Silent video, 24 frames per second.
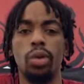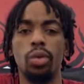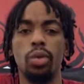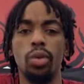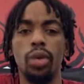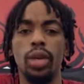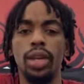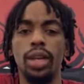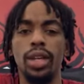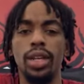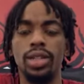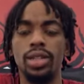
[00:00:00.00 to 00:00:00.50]

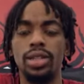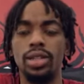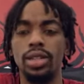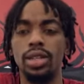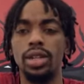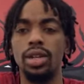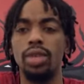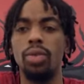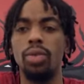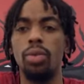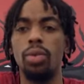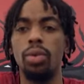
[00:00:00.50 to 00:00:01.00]
Winning is
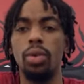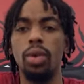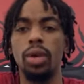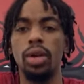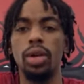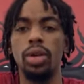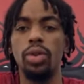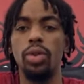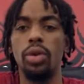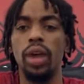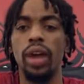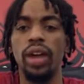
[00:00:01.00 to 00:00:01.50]
still what we want
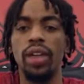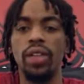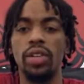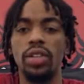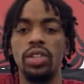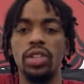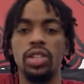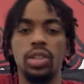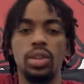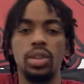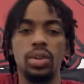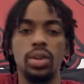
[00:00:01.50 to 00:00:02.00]
to do every
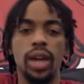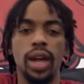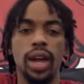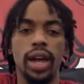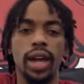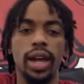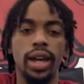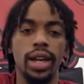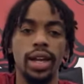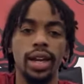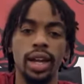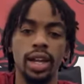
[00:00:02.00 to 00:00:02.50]
single
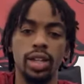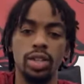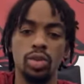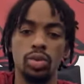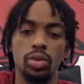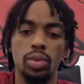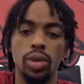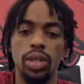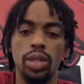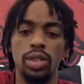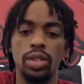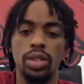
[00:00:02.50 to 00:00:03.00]
night, and that's what
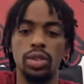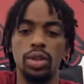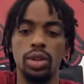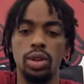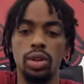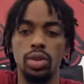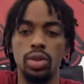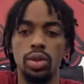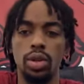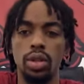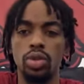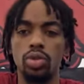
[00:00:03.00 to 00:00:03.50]
we intend on
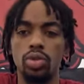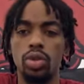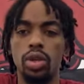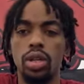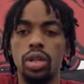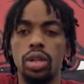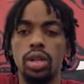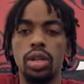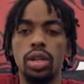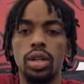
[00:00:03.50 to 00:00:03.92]
doing this weekend.